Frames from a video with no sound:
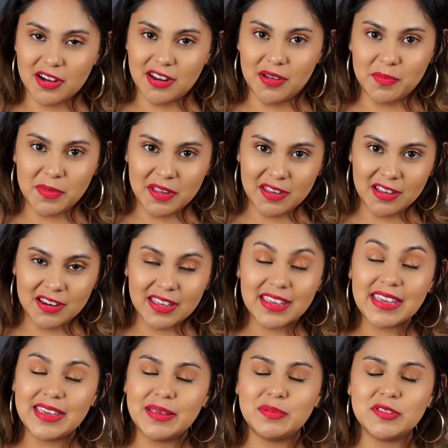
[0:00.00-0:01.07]
community
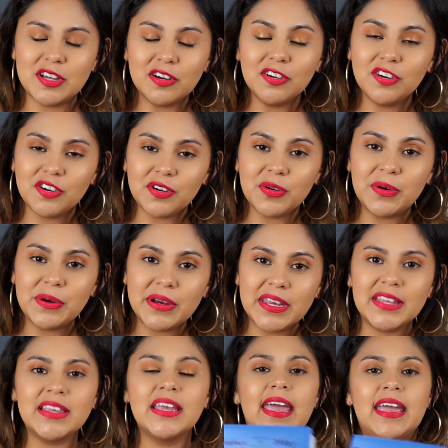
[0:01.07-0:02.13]
keeps on growing,